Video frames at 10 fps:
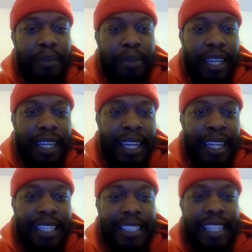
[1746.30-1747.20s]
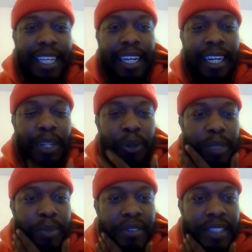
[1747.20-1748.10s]
campaign. Let's say Laura
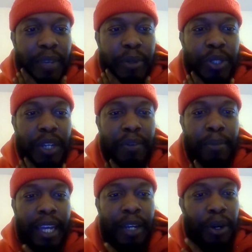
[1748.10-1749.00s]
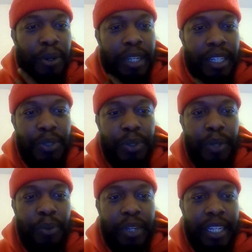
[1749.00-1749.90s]
Smith, Zay, would you ever buy your own country
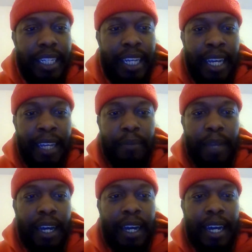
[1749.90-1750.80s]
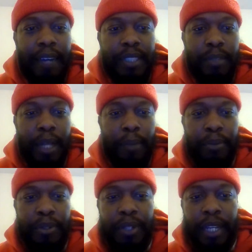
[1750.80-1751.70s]
and run it? I've seen black
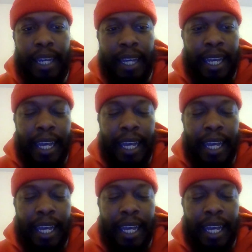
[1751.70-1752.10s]
people do that.